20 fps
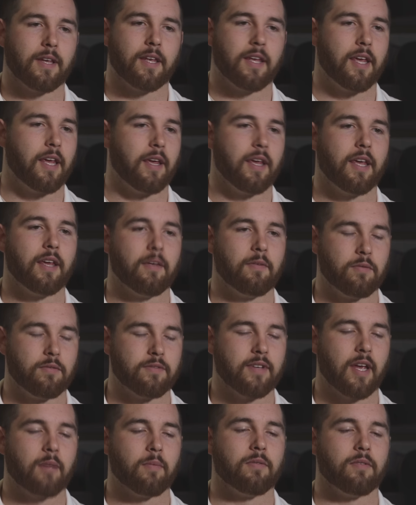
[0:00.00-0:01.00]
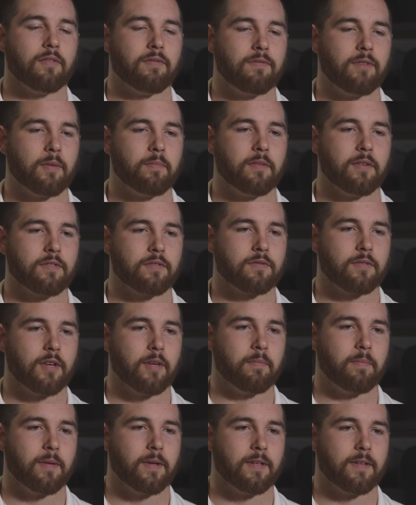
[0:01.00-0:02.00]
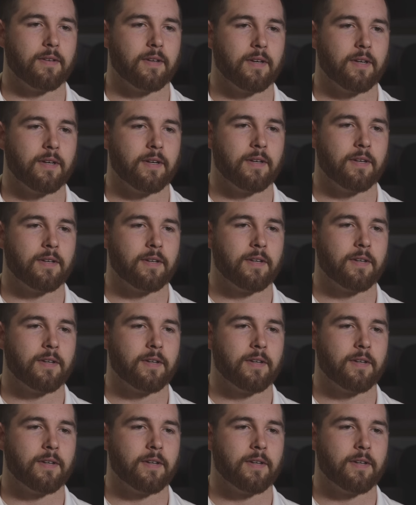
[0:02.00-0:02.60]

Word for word: he was able to flip the script and uh,